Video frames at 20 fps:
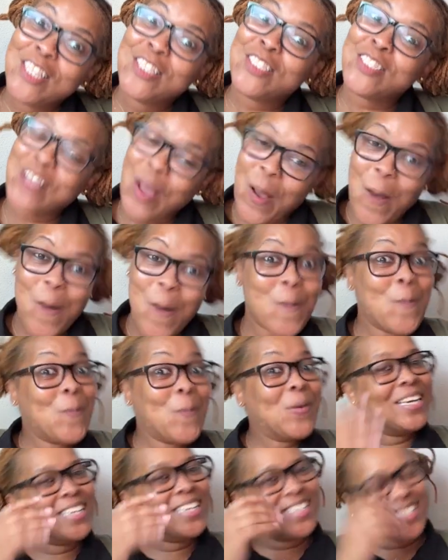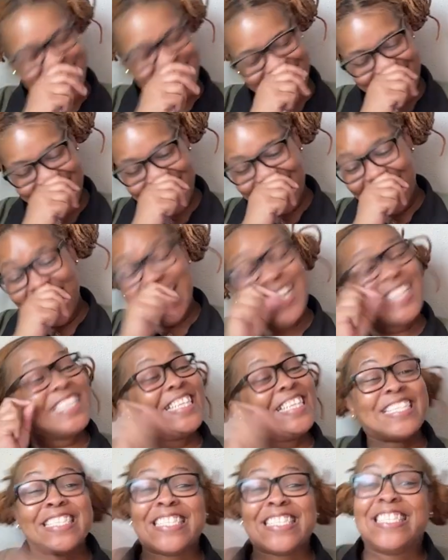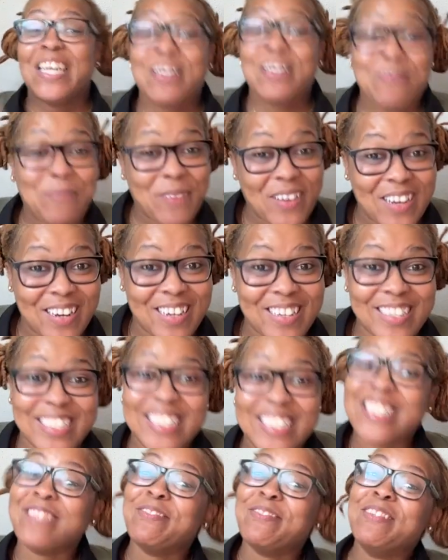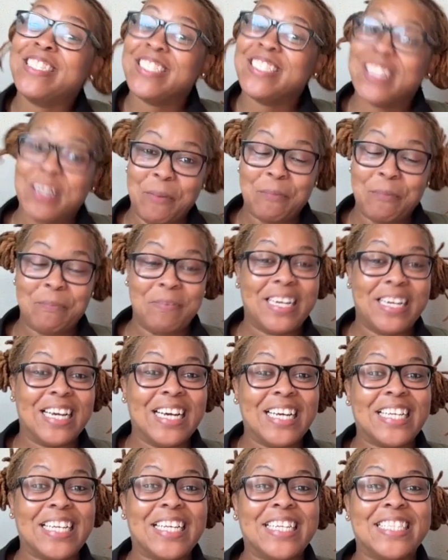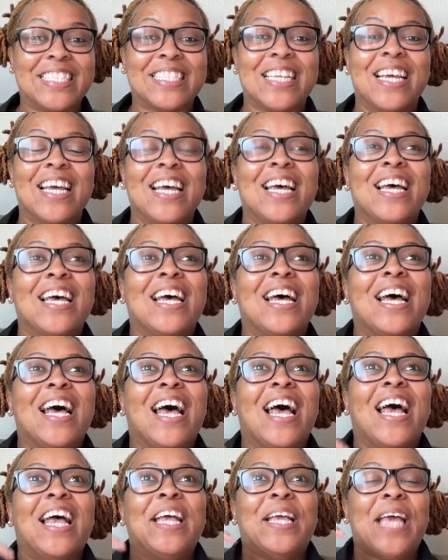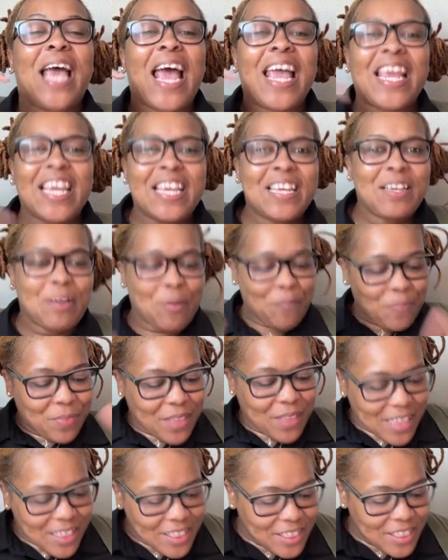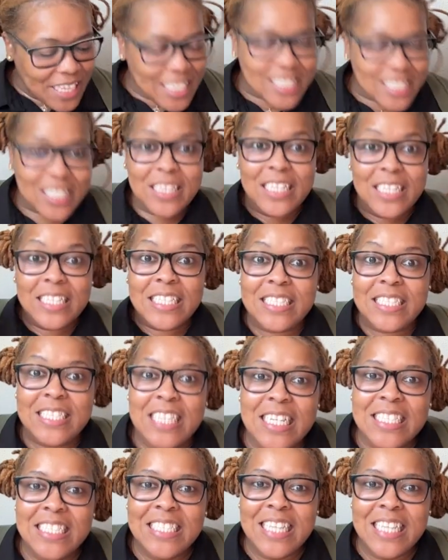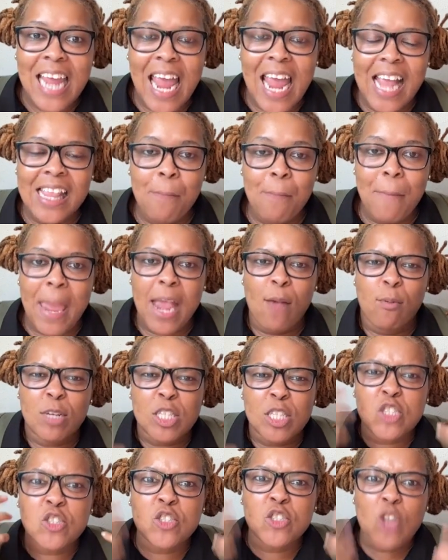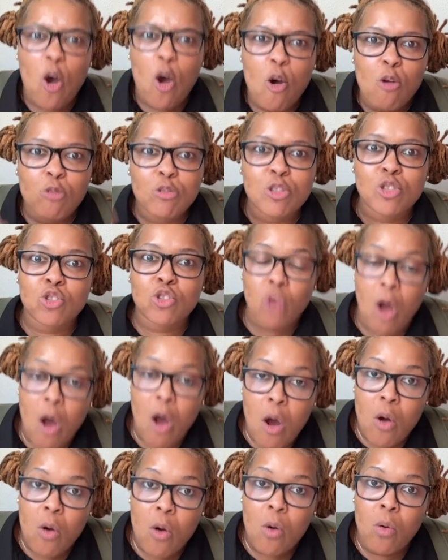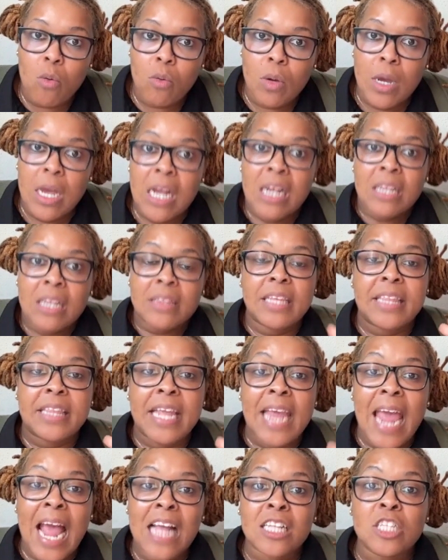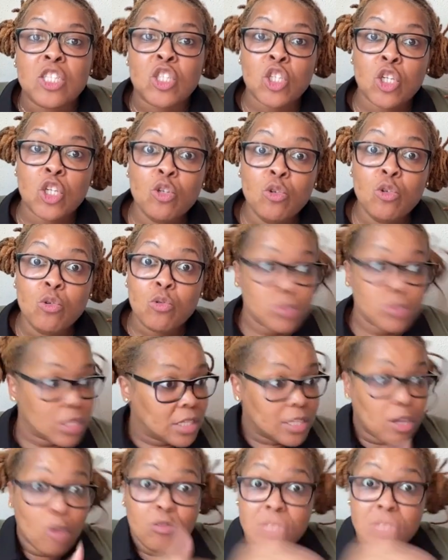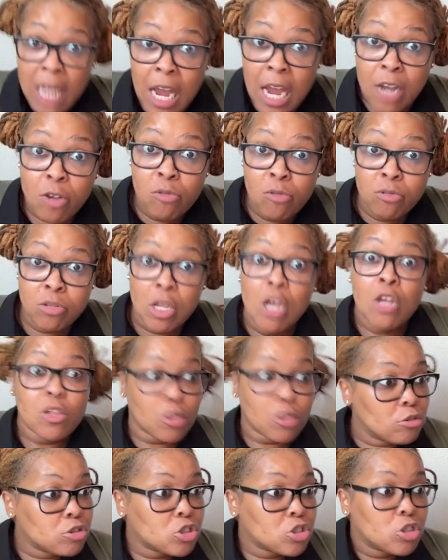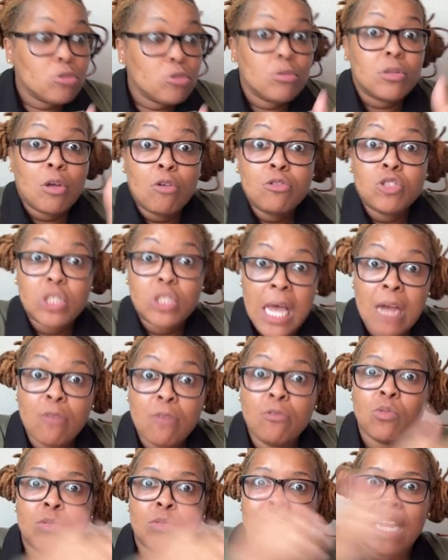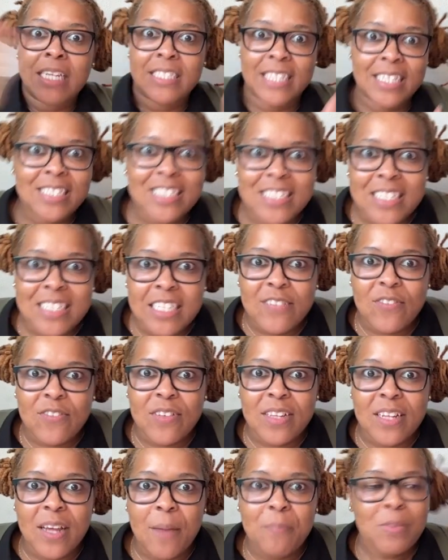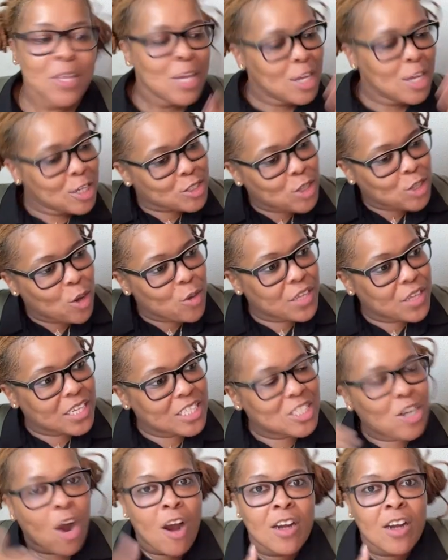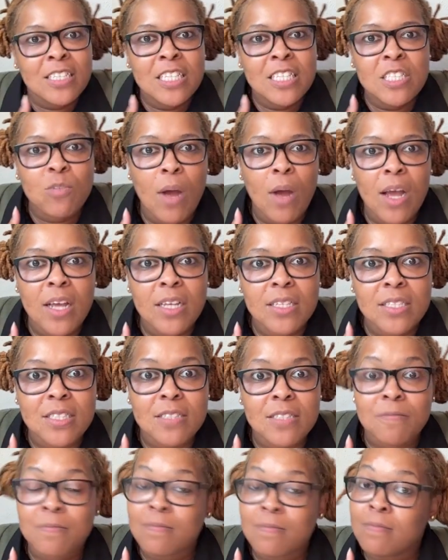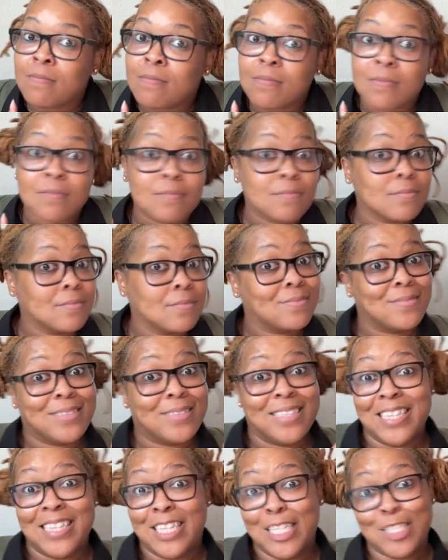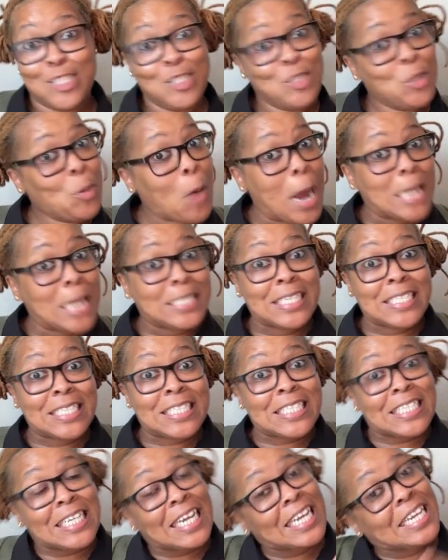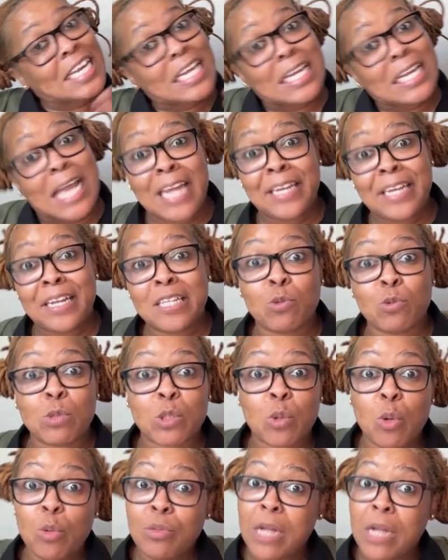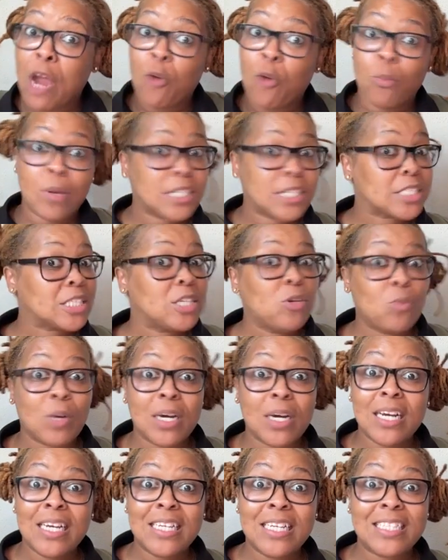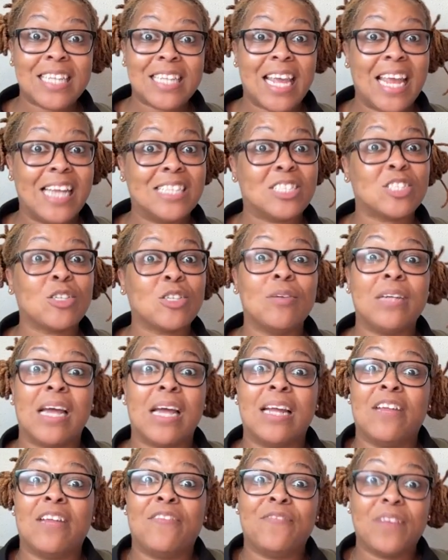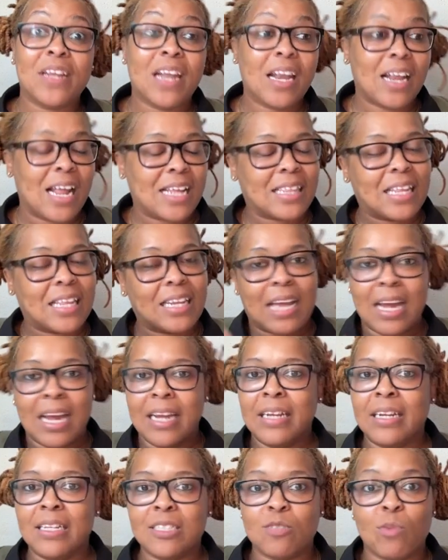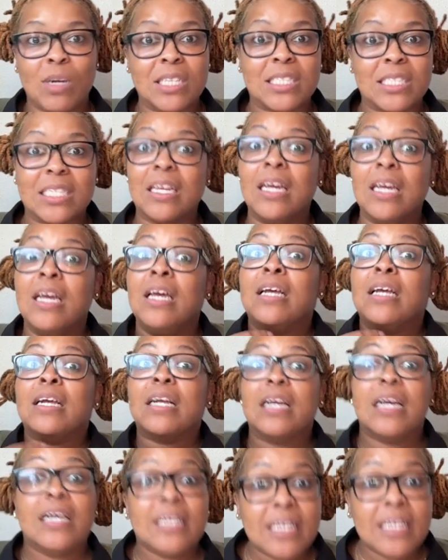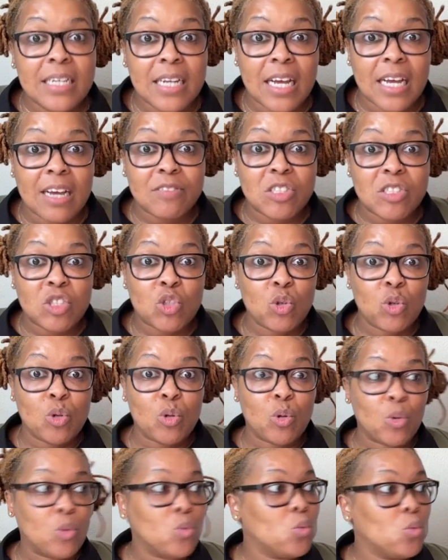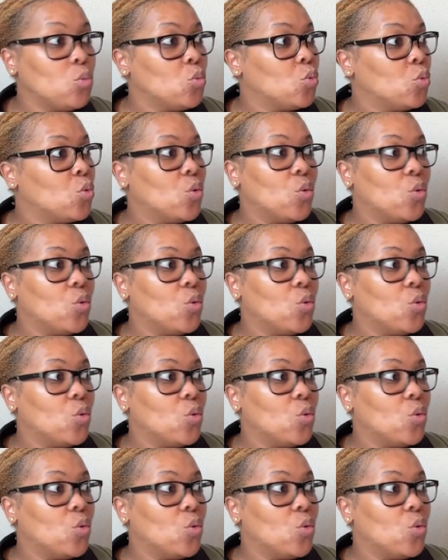So this is deep, y'all. This one deep because it the decisions they had to make was so strong that they had to choose those tunnels. Those tunnels was identities for them. So the darkness was this new identity, and the lightness was who they originally was. And so now they feeling like the lightness wasn't good enough to,